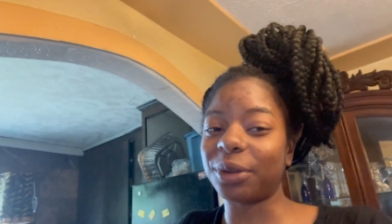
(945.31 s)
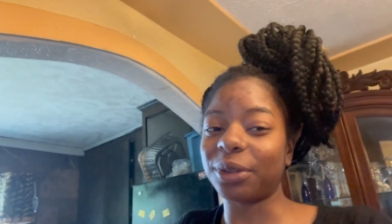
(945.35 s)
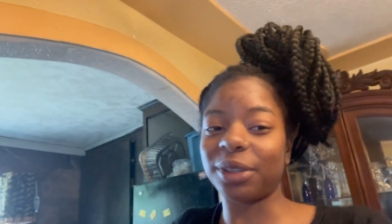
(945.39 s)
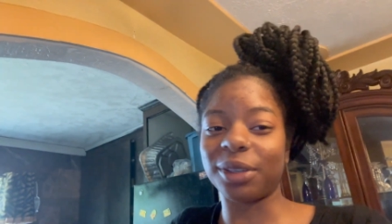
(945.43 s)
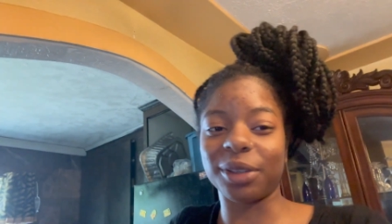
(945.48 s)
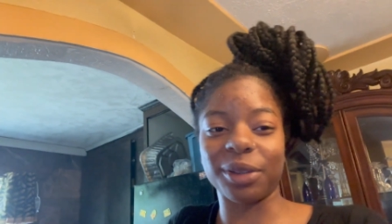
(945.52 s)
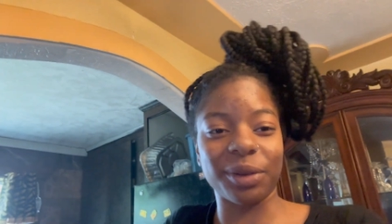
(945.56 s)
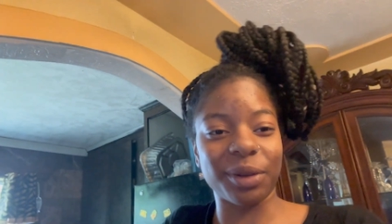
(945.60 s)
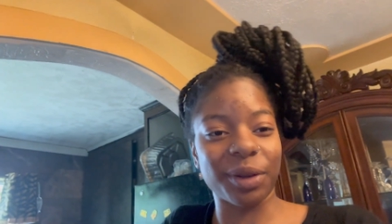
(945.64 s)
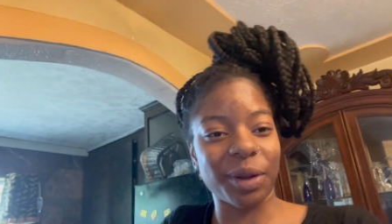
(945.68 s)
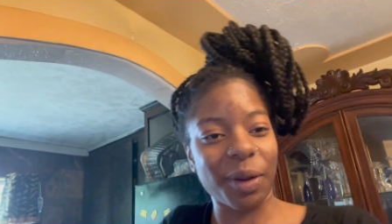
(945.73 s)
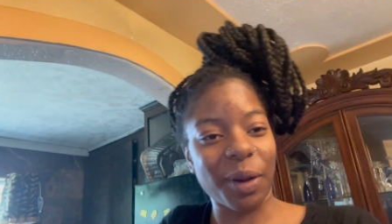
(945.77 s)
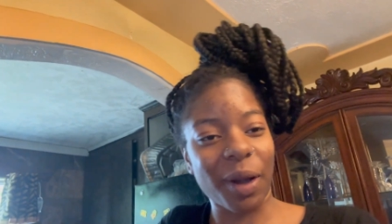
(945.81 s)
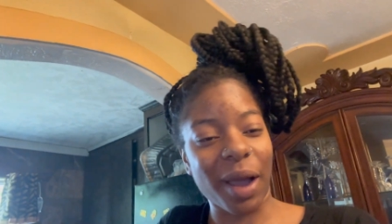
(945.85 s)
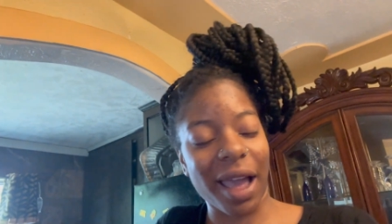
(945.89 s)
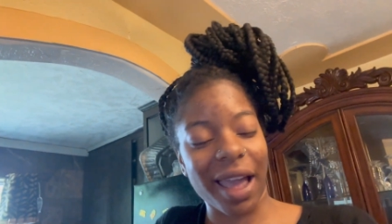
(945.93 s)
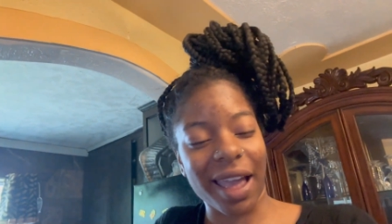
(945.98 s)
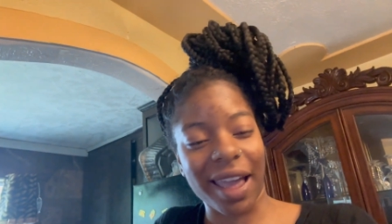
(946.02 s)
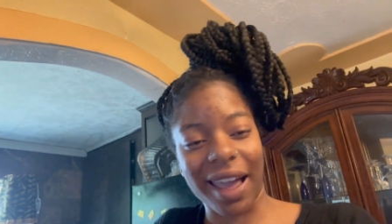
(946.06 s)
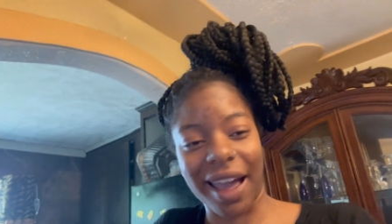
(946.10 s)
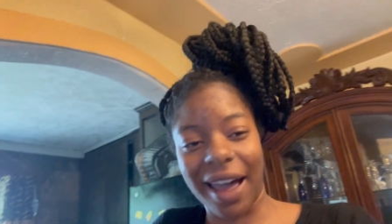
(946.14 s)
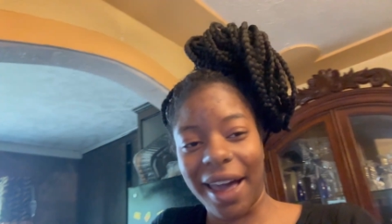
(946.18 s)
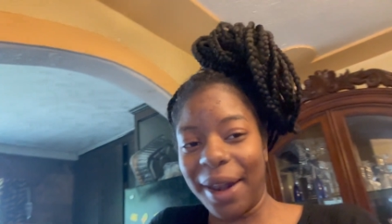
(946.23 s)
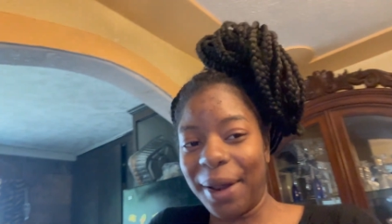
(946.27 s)
You know
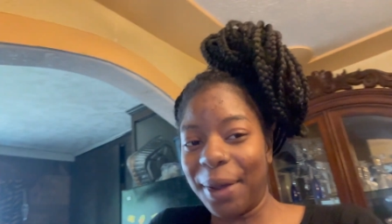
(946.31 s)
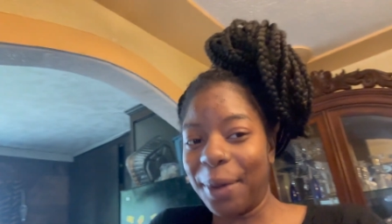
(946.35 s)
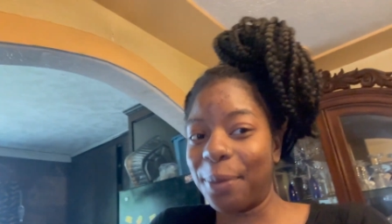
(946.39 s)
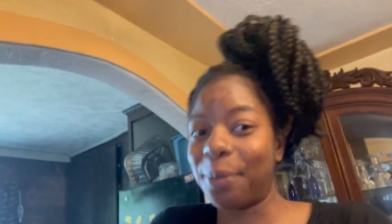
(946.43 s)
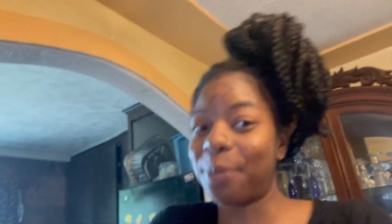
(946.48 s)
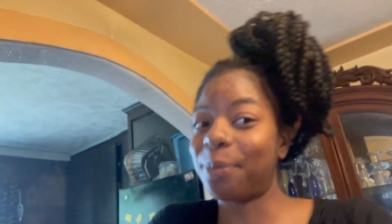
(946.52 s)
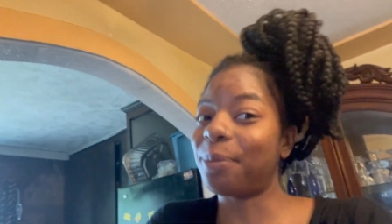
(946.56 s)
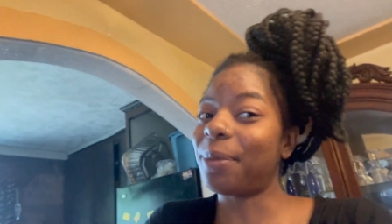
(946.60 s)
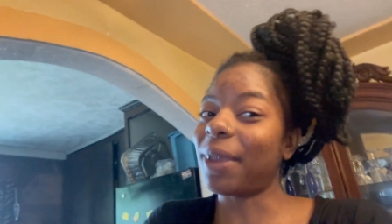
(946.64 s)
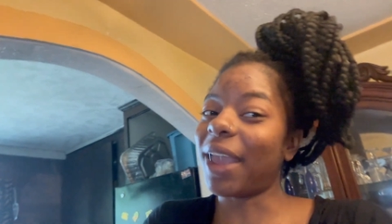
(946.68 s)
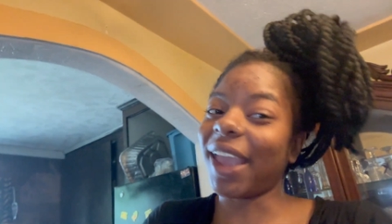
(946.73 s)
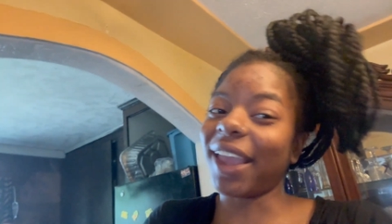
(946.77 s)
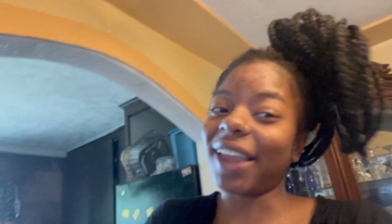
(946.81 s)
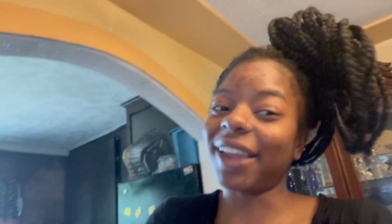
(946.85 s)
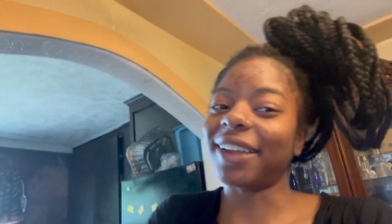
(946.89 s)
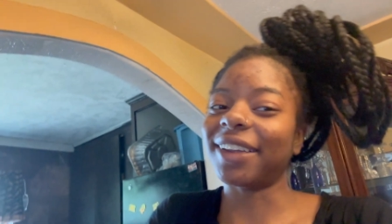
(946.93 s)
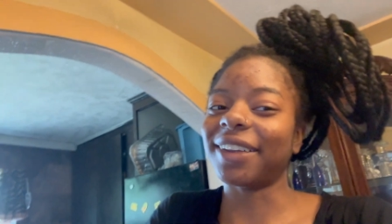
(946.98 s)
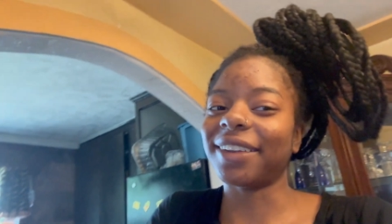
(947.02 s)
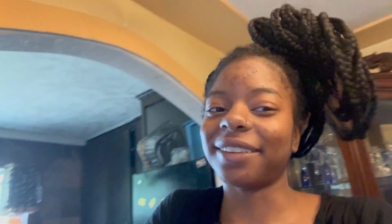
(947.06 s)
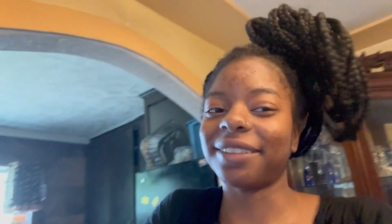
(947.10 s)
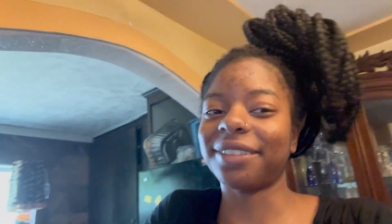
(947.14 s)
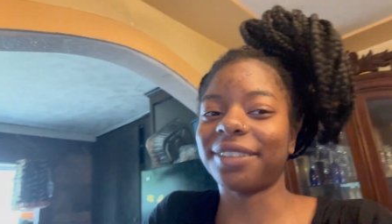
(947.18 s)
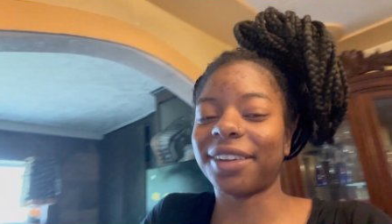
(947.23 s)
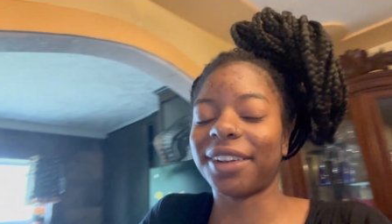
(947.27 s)
I got a
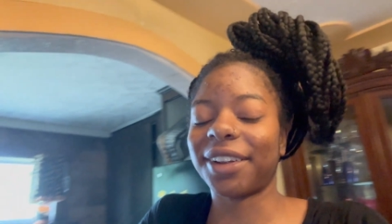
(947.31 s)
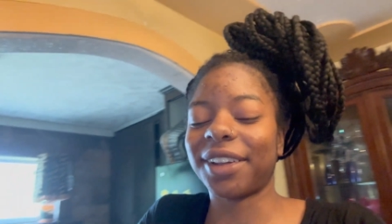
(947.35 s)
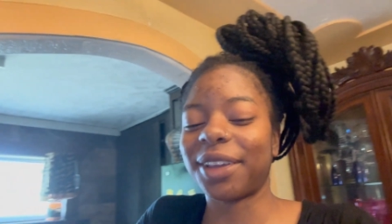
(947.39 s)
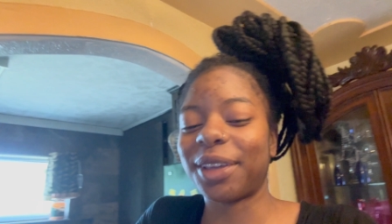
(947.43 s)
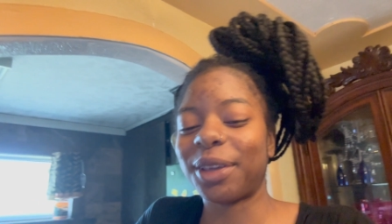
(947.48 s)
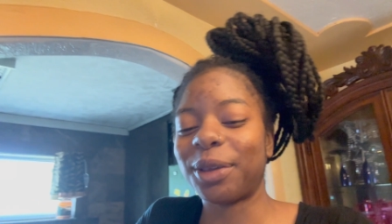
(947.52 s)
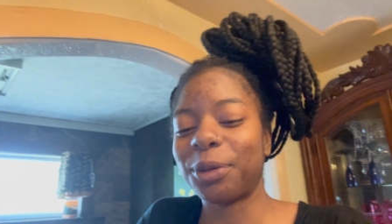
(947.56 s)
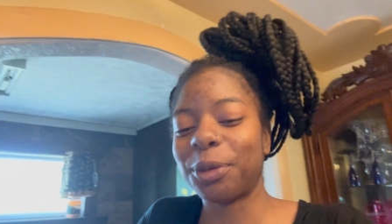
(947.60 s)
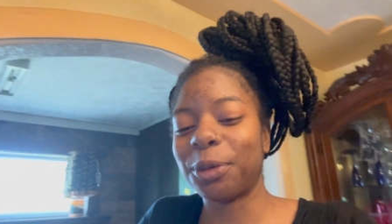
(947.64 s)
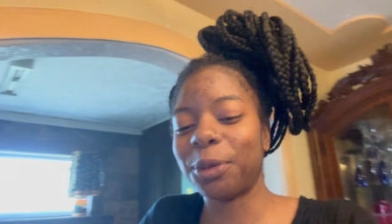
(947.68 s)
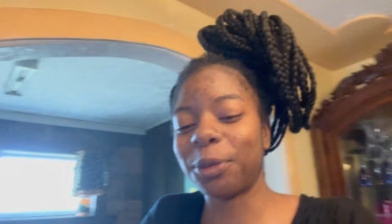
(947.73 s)
banger for you,